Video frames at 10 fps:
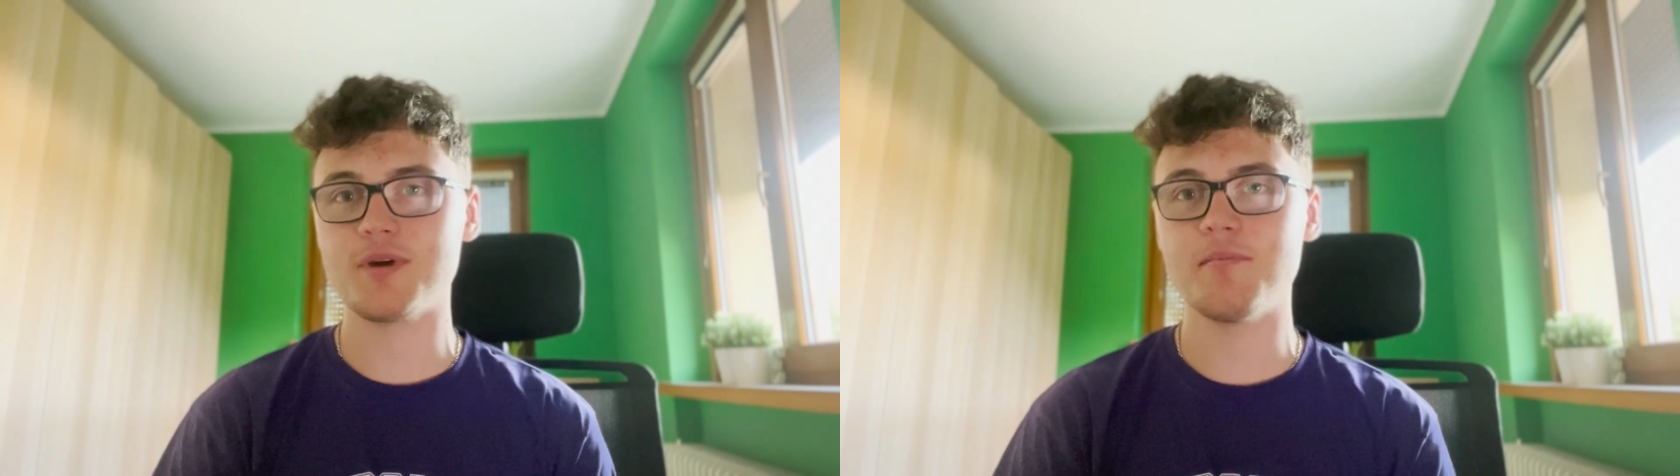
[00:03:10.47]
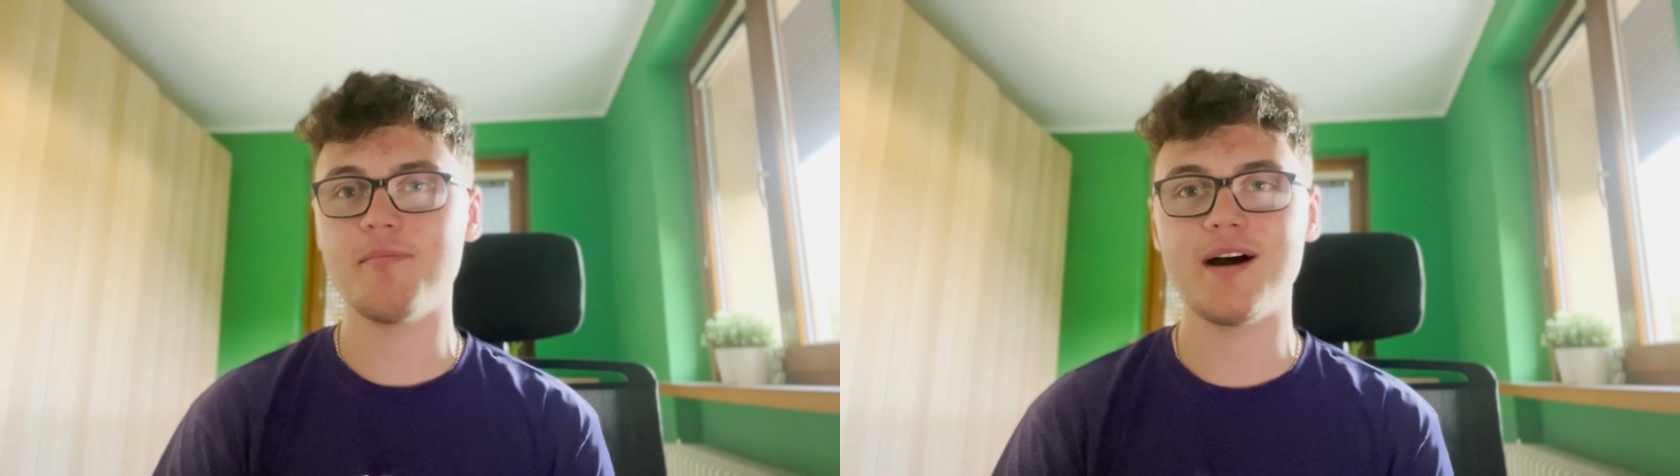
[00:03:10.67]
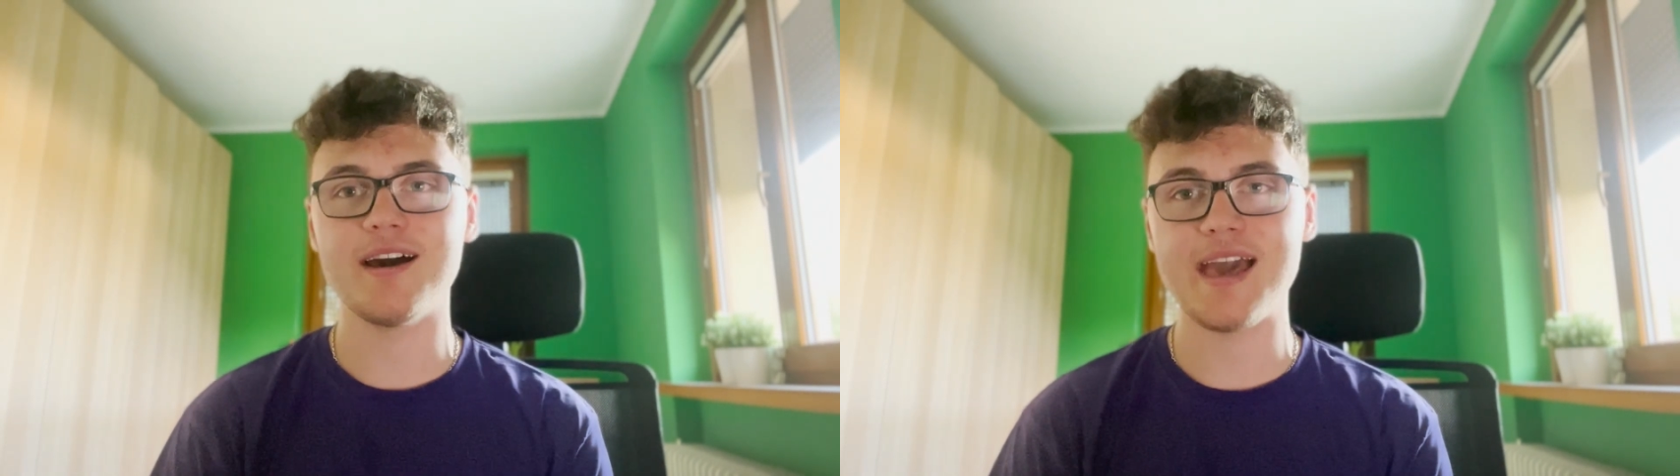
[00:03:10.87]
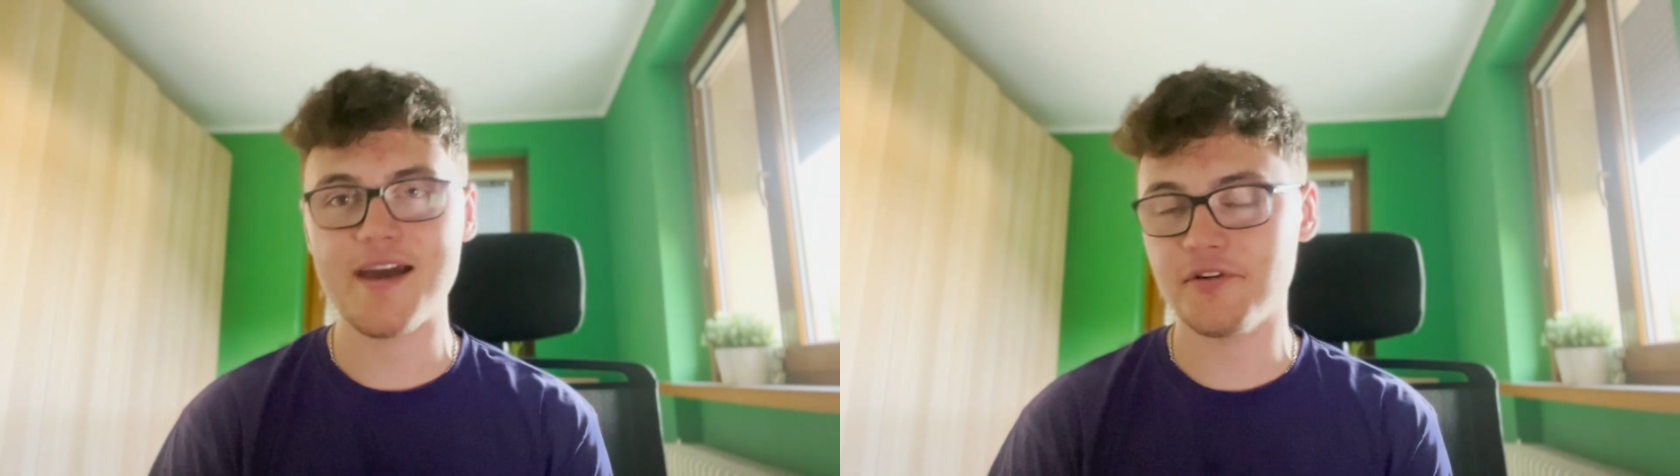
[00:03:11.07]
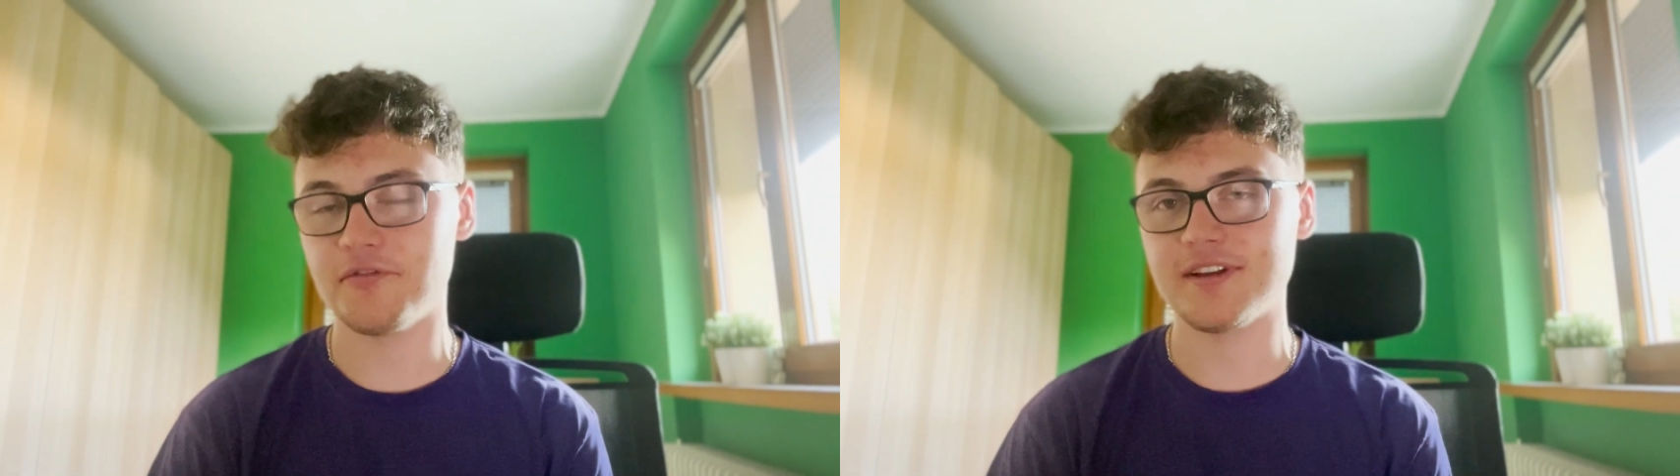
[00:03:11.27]
can buy
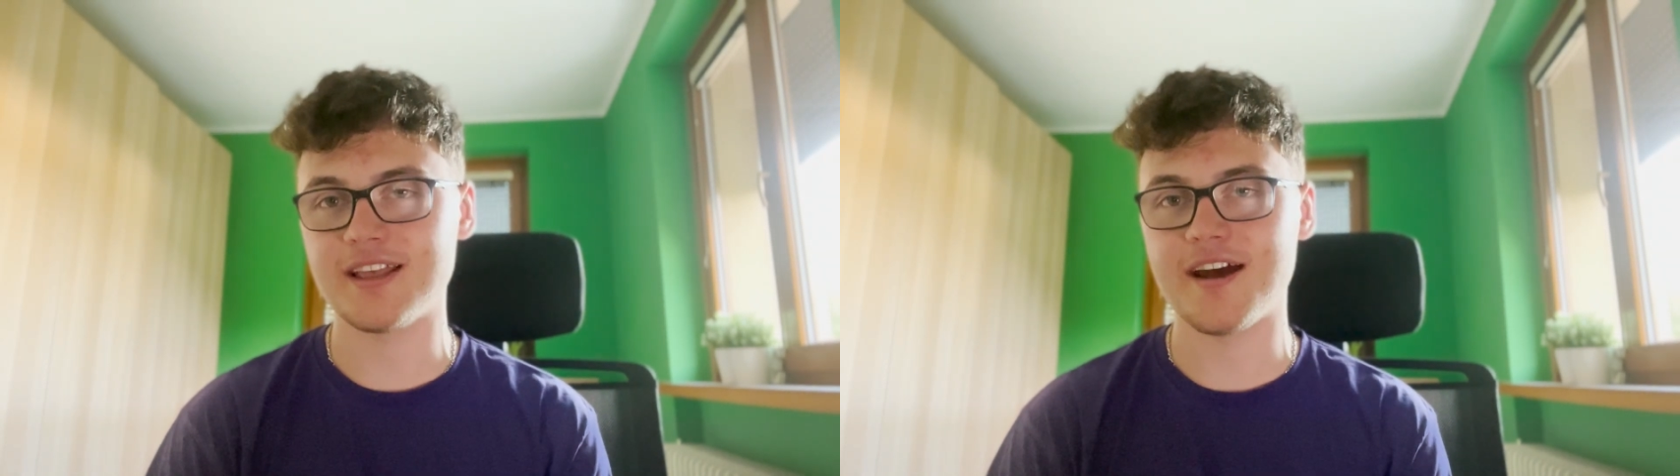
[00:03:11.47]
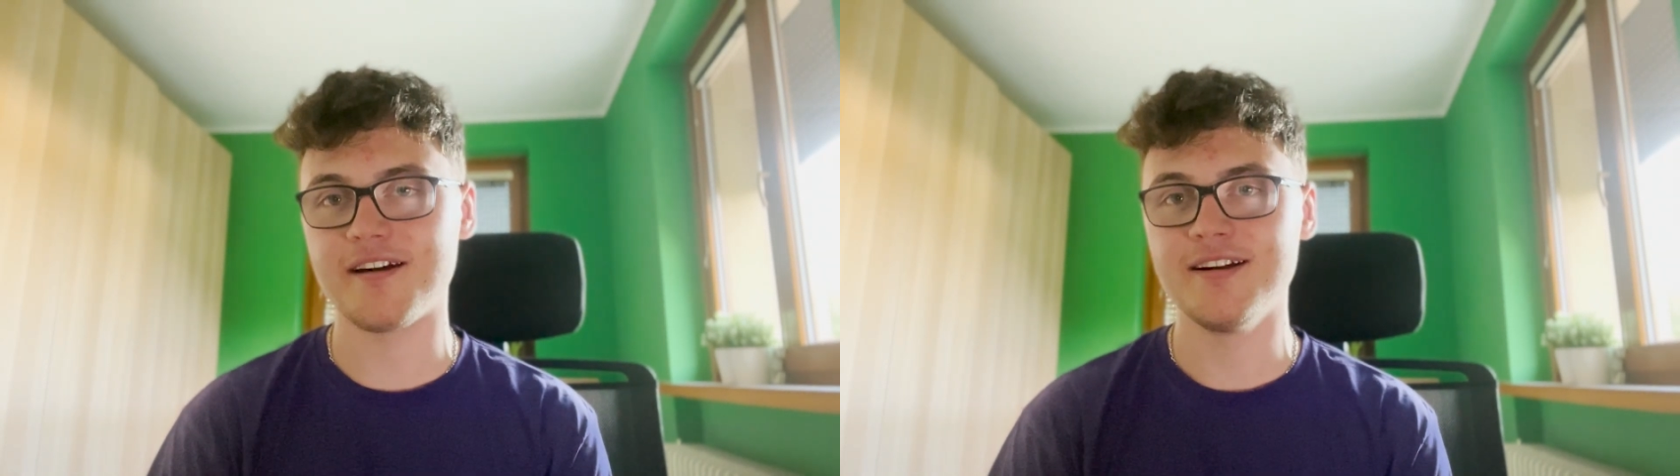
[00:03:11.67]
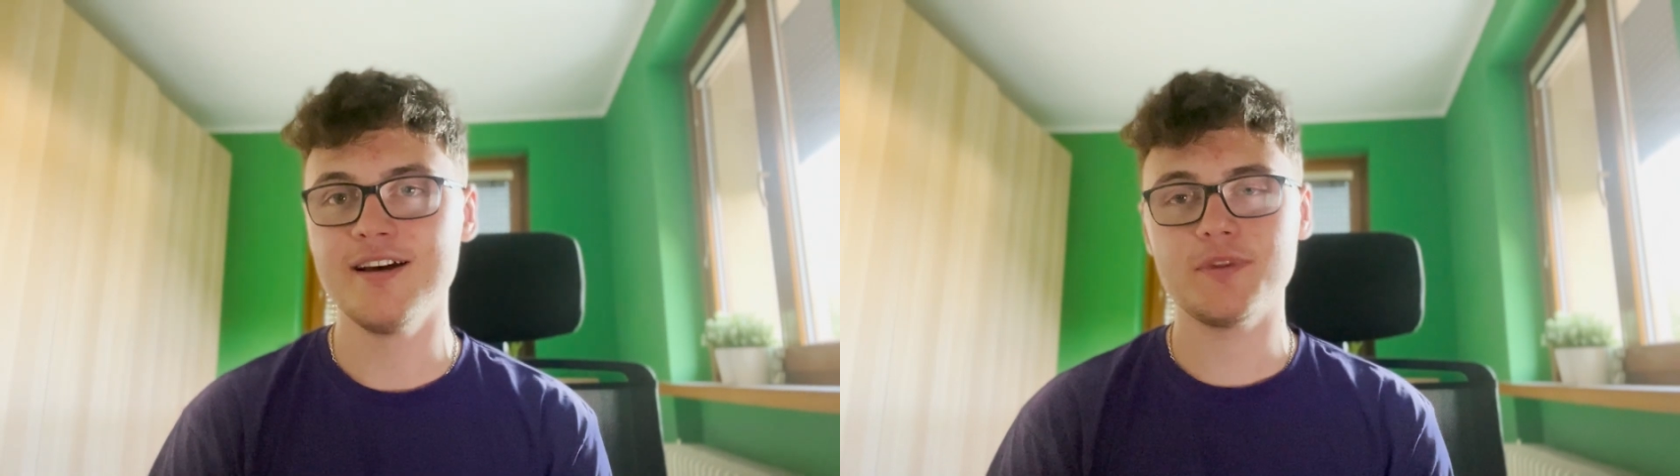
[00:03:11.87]
everything there.